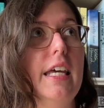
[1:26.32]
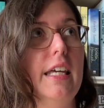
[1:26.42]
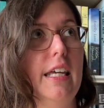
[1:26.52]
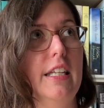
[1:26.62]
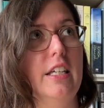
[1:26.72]

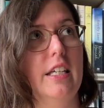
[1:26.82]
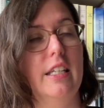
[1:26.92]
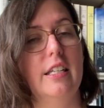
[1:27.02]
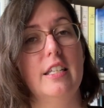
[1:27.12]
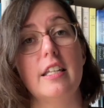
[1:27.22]

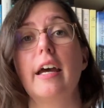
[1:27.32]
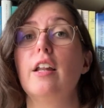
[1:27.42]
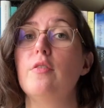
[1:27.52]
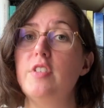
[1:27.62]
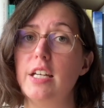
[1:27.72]
Indian
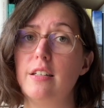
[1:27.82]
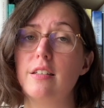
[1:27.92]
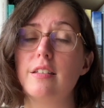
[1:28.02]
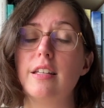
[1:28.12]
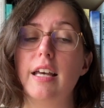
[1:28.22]
style of
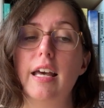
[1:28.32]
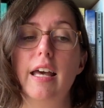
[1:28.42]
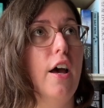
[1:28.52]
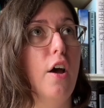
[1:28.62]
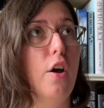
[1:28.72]
dance.
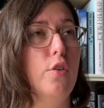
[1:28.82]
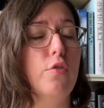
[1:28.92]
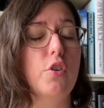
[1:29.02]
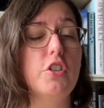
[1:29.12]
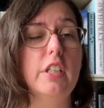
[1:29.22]

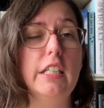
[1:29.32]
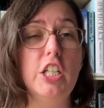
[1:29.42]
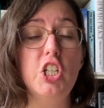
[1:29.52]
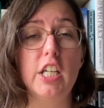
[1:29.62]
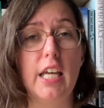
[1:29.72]
Unfortunately,
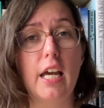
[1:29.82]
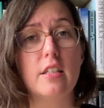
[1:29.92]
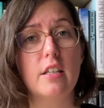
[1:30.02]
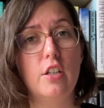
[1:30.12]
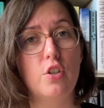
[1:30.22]
she
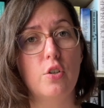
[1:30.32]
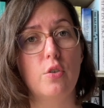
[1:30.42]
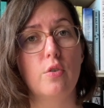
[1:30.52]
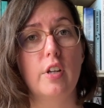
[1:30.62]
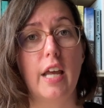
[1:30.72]
gets
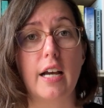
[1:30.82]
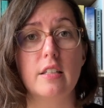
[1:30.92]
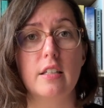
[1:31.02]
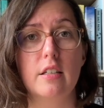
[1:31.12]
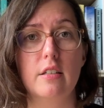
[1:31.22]
into an
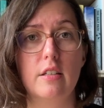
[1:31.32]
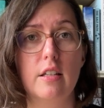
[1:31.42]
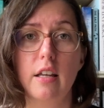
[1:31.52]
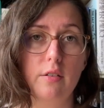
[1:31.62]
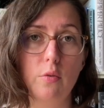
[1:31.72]
accident
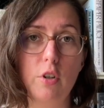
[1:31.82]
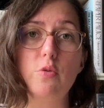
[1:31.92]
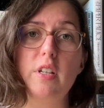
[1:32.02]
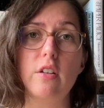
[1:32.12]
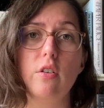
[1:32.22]
which
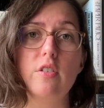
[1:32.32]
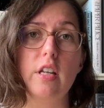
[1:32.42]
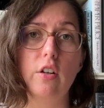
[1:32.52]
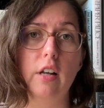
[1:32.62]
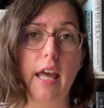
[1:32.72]
results
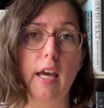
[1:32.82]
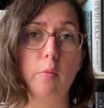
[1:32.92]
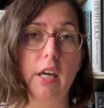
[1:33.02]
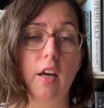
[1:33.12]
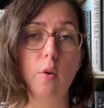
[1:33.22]
in her leg
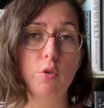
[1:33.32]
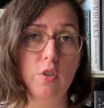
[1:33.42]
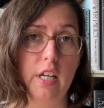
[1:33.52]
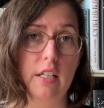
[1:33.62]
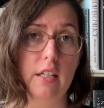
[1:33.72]
being
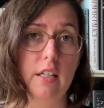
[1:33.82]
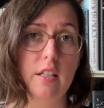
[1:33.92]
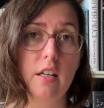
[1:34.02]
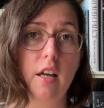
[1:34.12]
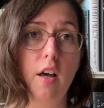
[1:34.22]
amputated,
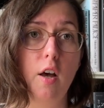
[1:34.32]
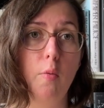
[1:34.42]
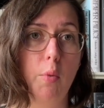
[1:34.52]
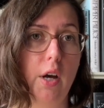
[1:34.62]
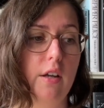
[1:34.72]

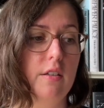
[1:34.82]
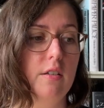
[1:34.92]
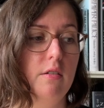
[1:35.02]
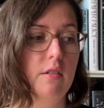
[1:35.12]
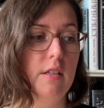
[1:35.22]
but
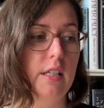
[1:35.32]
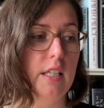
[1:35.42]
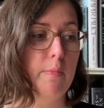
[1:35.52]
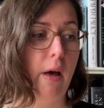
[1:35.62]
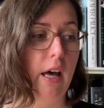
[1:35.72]

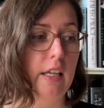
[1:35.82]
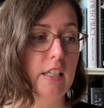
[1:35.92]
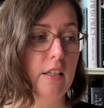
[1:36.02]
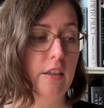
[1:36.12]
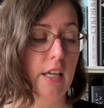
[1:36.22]

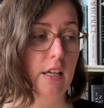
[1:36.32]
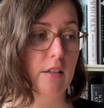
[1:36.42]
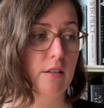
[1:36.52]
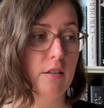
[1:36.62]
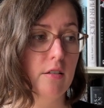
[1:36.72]
despite
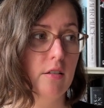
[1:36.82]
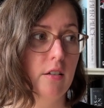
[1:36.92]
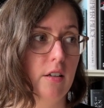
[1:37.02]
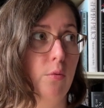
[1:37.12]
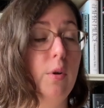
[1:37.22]
this
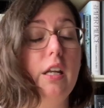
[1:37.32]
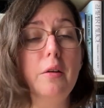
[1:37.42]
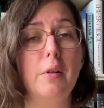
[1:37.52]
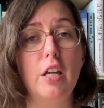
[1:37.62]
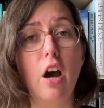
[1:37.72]

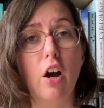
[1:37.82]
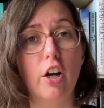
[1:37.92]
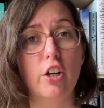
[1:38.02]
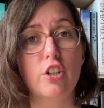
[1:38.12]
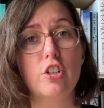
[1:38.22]
really
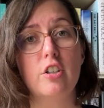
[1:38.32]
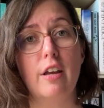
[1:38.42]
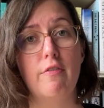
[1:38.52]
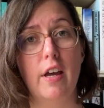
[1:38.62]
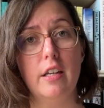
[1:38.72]
harsh
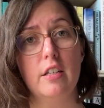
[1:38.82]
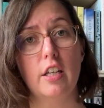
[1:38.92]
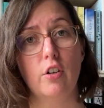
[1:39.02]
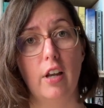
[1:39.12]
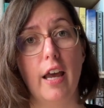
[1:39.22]
event
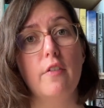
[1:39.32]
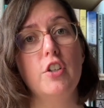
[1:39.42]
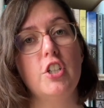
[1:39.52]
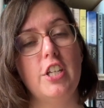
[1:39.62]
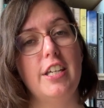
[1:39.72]
in her life,
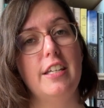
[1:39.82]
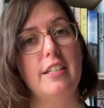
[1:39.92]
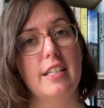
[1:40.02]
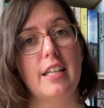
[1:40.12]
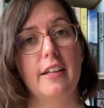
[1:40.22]
she
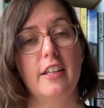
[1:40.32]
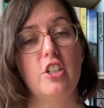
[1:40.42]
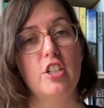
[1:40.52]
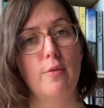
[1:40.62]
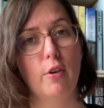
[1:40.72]
decides that
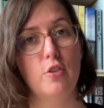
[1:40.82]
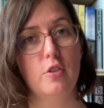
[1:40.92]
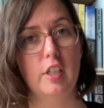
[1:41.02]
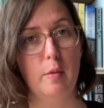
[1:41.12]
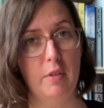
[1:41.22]
she wants
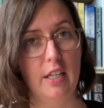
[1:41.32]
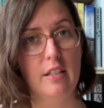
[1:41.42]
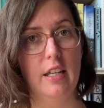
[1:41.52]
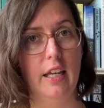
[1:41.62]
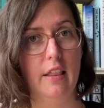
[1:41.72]
to keep
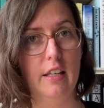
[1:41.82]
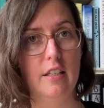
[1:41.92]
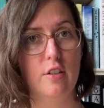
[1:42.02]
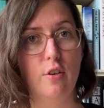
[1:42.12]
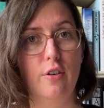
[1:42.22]
dancing, and this
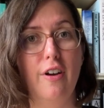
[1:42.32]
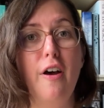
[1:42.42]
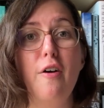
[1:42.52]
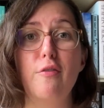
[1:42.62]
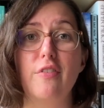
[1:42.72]
is her
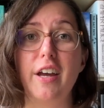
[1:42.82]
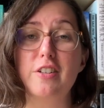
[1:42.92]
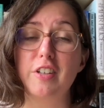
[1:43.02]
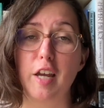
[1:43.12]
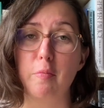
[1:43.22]
fight
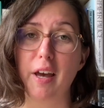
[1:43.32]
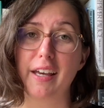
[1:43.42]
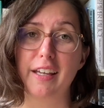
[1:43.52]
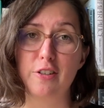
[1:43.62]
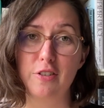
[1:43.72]
to get
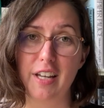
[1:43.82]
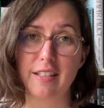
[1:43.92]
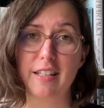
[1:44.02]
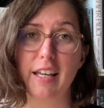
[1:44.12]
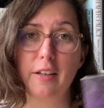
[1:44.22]
back into
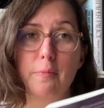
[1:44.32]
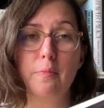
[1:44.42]
dancing.